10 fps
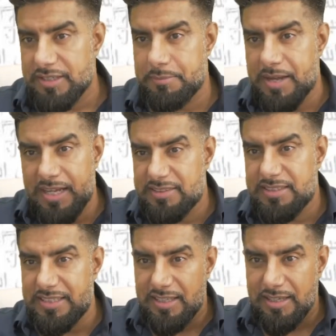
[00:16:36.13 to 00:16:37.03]
the
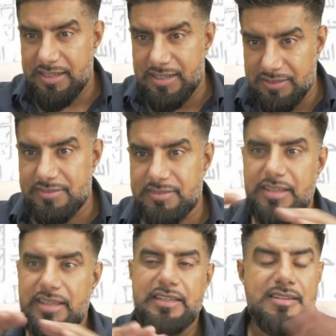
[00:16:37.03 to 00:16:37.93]
Mahdi-ness
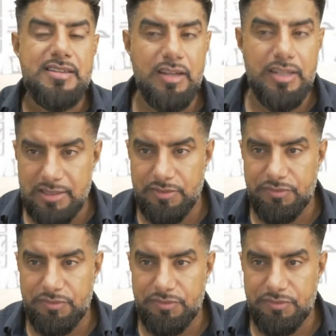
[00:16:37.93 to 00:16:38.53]
entirely